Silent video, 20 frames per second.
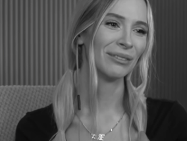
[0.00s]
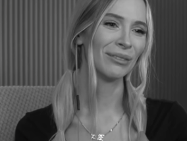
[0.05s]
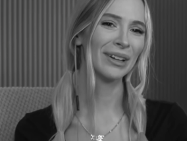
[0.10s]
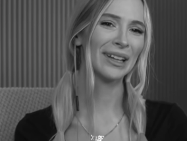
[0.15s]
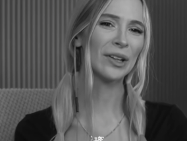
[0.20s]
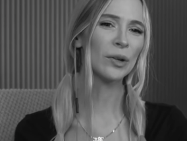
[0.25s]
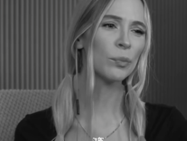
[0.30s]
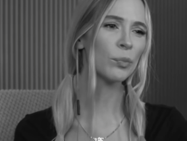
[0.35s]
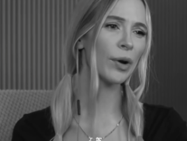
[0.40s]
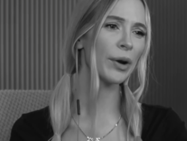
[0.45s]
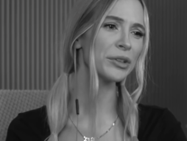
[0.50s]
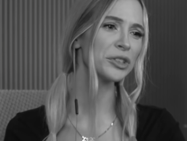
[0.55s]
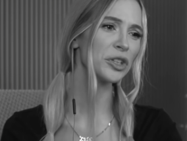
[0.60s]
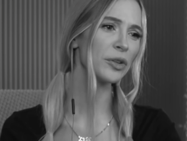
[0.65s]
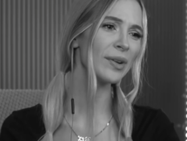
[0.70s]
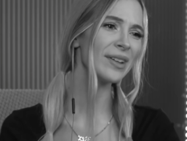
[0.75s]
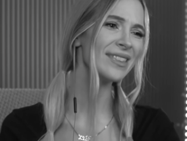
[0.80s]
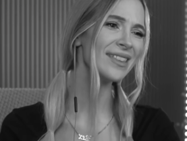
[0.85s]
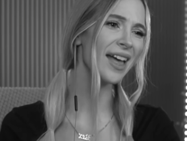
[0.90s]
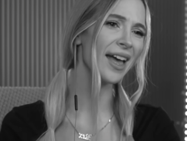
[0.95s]
little bro
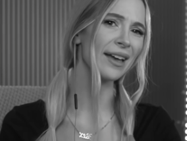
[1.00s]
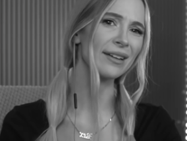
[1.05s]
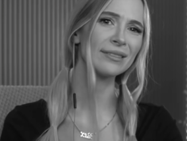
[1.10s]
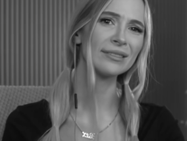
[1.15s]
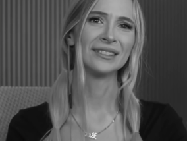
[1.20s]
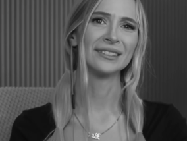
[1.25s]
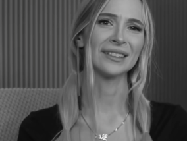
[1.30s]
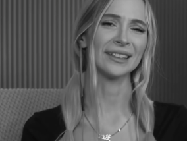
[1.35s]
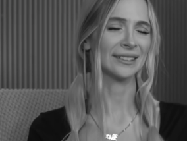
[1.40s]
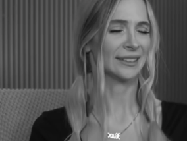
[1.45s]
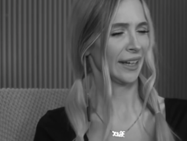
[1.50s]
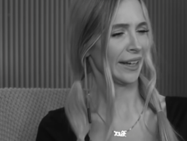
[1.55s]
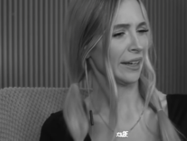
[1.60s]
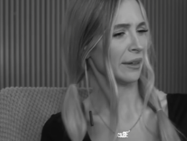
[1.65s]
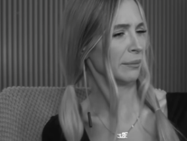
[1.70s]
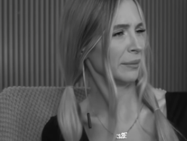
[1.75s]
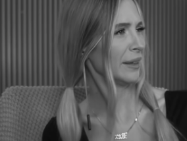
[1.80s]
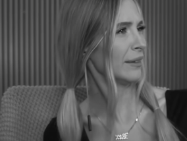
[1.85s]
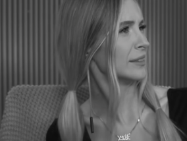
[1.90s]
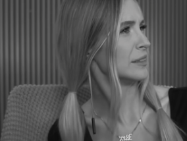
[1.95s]
doing though? Damn,
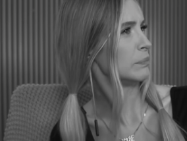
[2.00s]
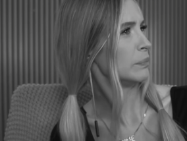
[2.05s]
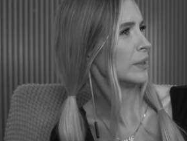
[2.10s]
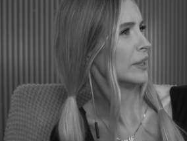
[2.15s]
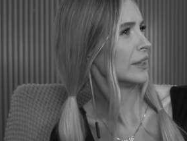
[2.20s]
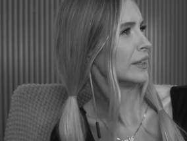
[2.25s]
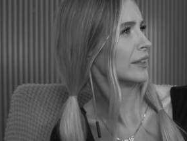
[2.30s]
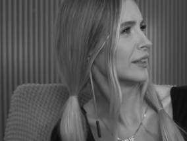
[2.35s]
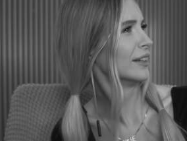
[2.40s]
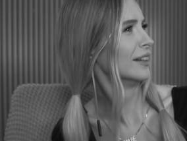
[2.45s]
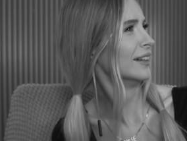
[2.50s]
that's big.